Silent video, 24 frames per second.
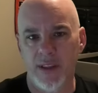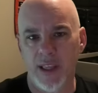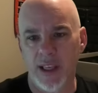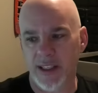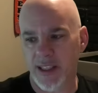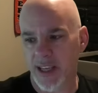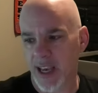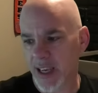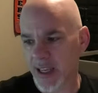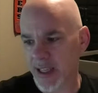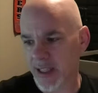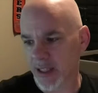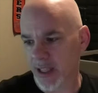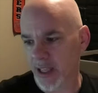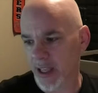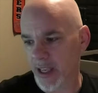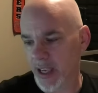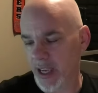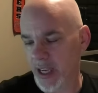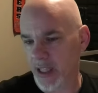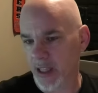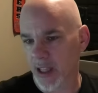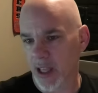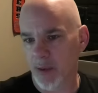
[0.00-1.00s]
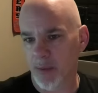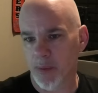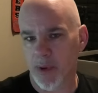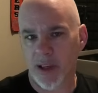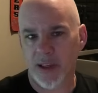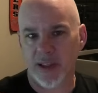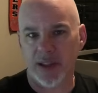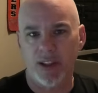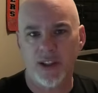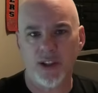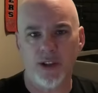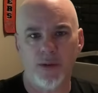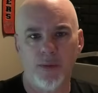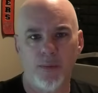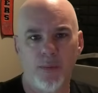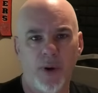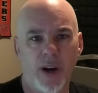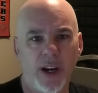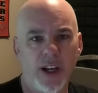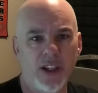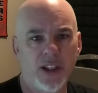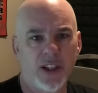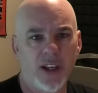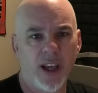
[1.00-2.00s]
The Tesla, Elon Musk's
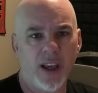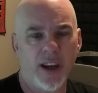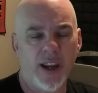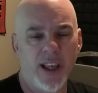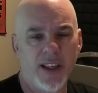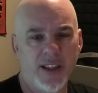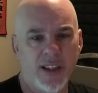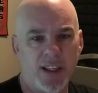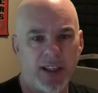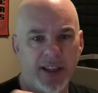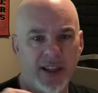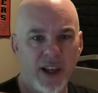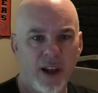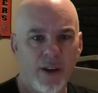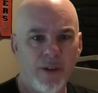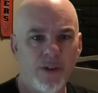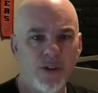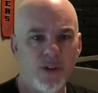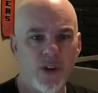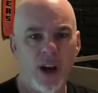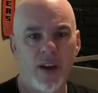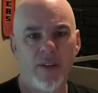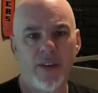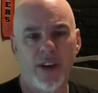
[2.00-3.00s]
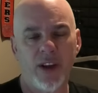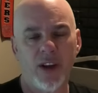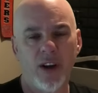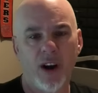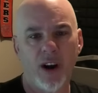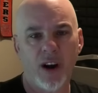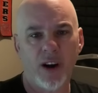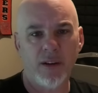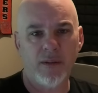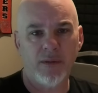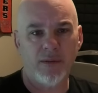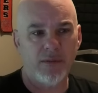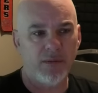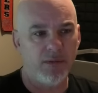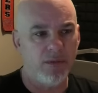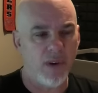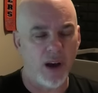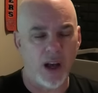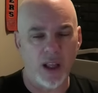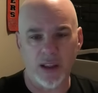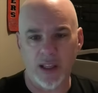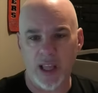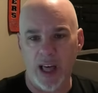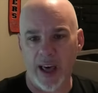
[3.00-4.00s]
brainchild, is a self-driving car.
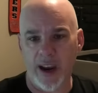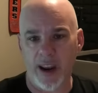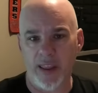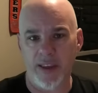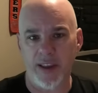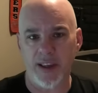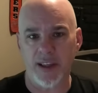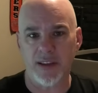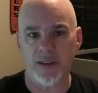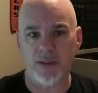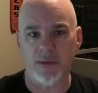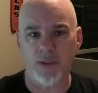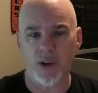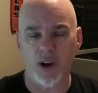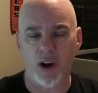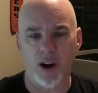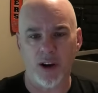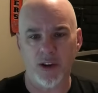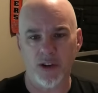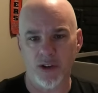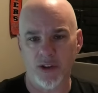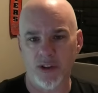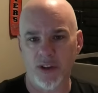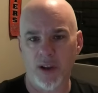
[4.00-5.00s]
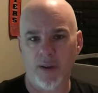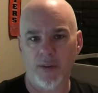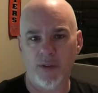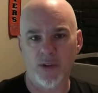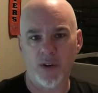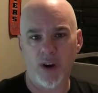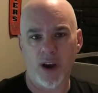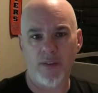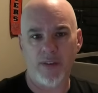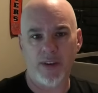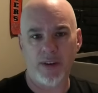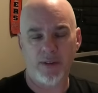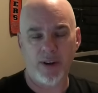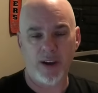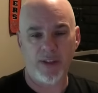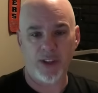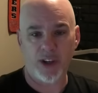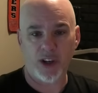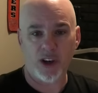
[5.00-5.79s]
A lot of these cars are self-driving, right?